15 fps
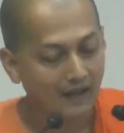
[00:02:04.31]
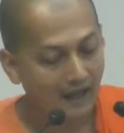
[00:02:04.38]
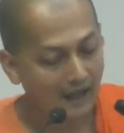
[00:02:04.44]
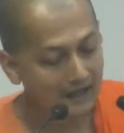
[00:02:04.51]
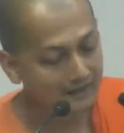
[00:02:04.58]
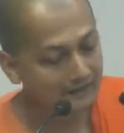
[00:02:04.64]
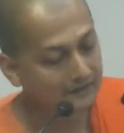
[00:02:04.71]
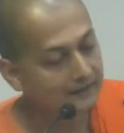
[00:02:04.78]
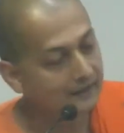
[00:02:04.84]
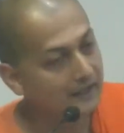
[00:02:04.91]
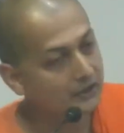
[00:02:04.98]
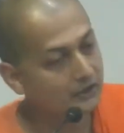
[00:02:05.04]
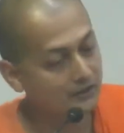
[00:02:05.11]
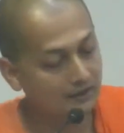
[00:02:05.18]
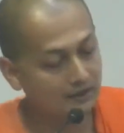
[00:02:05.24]
And the
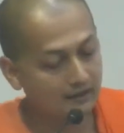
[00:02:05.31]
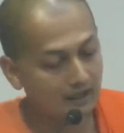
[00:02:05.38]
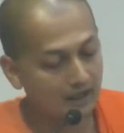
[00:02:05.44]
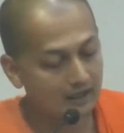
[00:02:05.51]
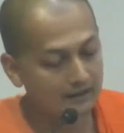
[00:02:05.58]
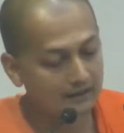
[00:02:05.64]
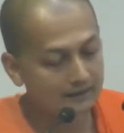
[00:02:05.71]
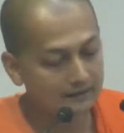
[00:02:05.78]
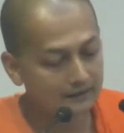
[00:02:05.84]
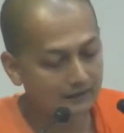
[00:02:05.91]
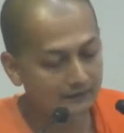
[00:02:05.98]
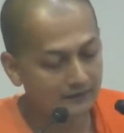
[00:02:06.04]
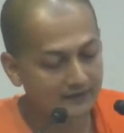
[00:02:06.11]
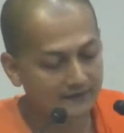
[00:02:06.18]
natural ananda of the